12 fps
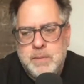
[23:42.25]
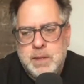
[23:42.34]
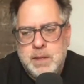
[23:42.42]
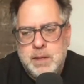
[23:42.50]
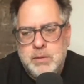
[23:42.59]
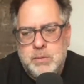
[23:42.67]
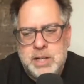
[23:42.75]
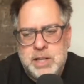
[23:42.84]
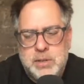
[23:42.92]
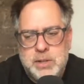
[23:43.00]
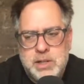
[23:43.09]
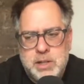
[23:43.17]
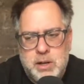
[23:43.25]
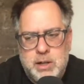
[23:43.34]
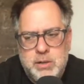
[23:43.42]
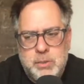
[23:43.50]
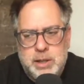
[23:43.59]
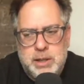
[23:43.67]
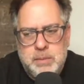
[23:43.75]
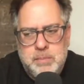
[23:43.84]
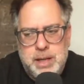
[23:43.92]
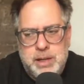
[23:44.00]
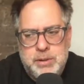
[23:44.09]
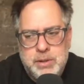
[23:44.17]
Restoration Hardware had
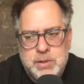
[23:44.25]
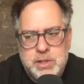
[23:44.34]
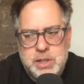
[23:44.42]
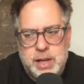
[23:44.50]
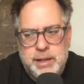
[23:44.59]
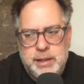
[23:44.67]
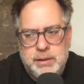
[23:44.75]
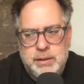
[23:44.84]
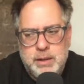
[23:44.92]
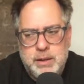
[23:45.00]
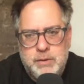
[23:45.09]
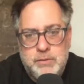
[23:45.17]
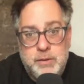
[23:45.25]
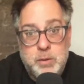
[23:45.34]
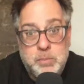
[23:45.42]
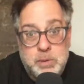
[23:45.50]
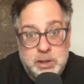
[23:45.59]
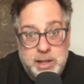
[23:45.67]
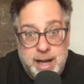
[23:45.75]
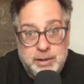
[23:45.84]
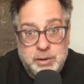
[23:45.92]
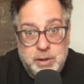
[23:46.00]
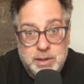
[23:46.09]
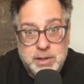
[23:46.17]
mailed those giant phone book catalogs